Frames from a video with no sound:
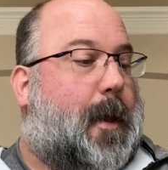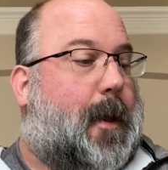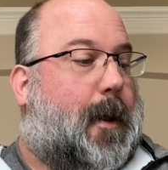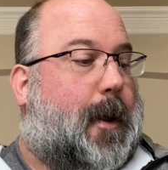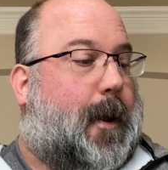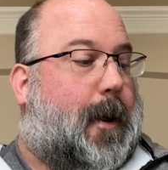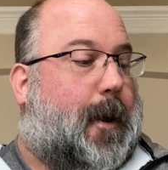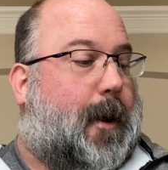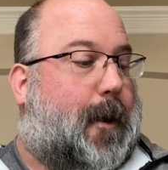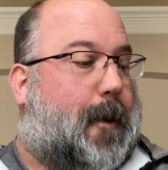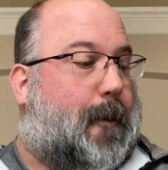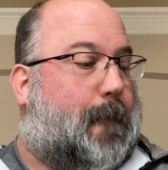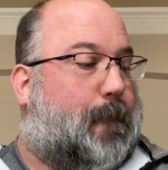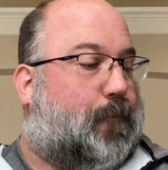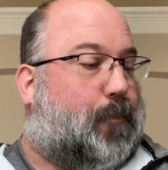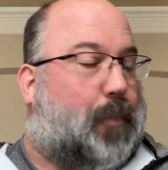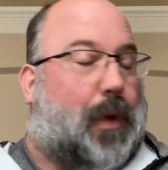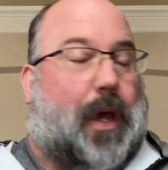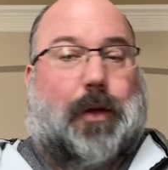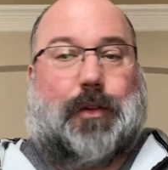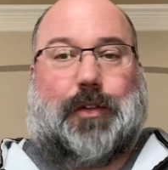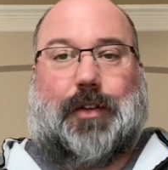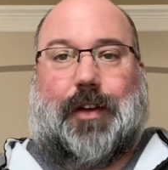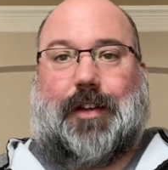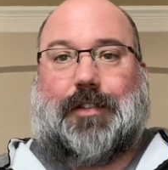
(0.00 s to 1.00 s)
Um, that
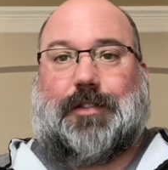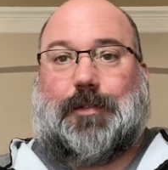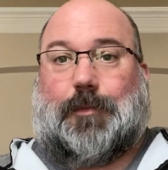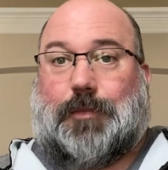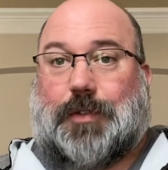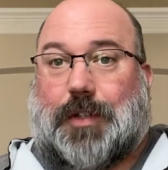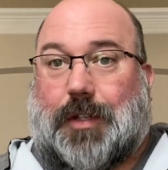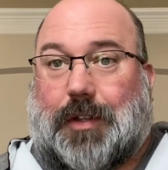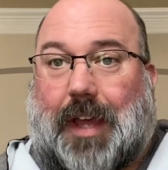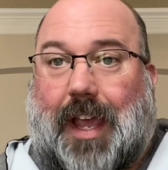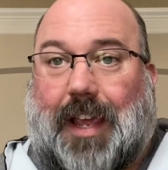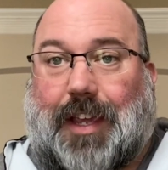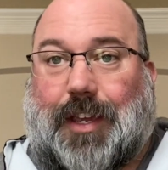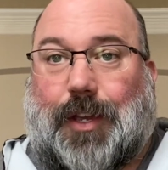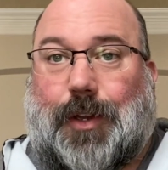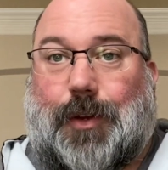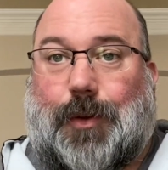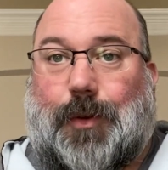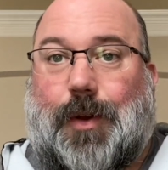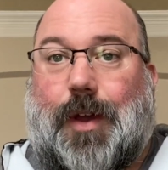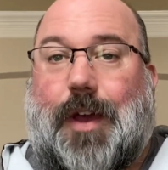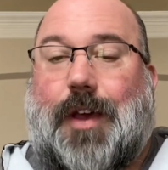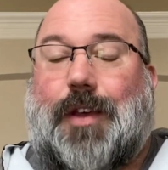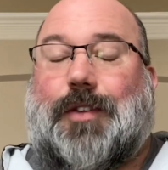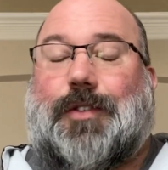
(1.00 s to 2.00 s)
was awesome. So thank
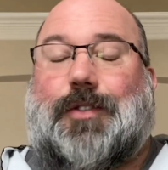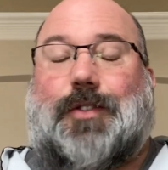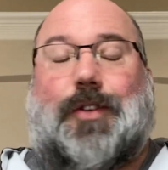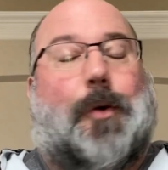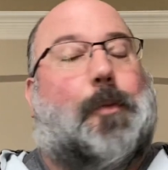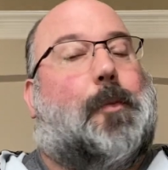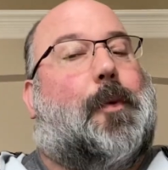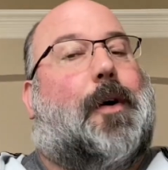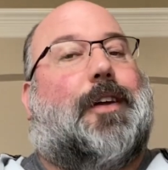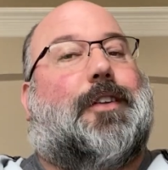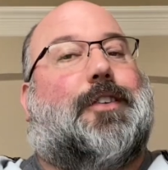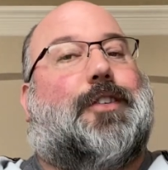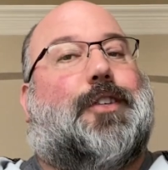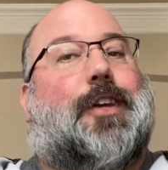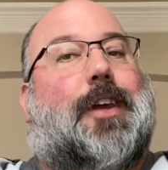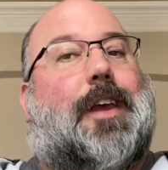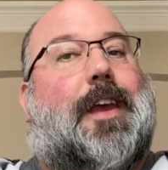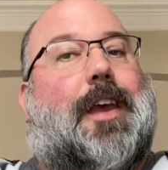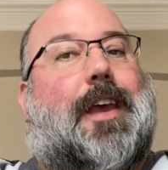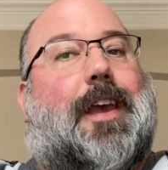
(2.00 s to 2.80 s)
you so much,